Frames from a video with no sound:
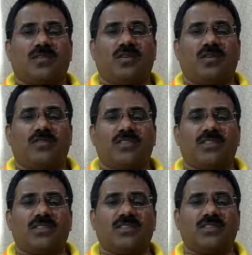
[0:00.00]
of the
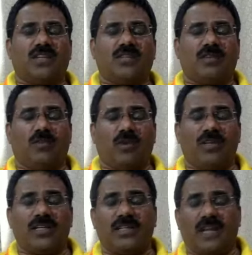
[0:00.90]
sins that we have
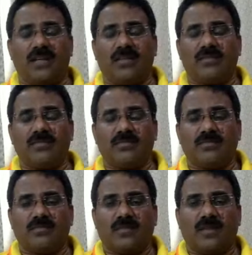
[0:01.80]
already done,
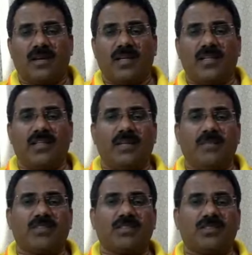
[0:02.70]
and he
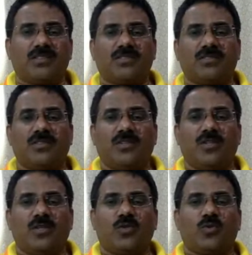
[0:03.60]
tempts us
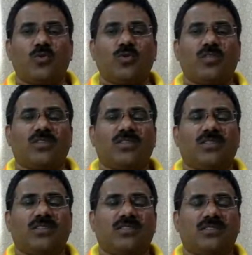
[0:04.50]
to do the
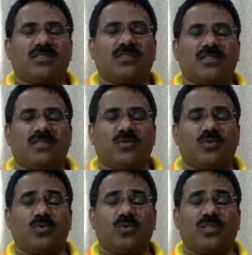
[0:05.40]
things, to
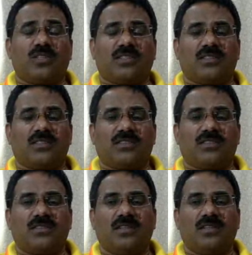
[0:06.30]
do the sins
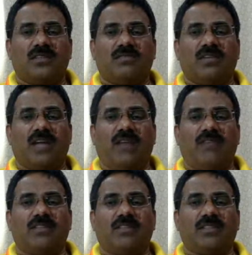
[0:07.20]
we
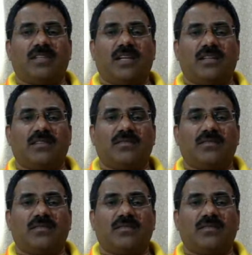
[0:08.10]
haven't yet done.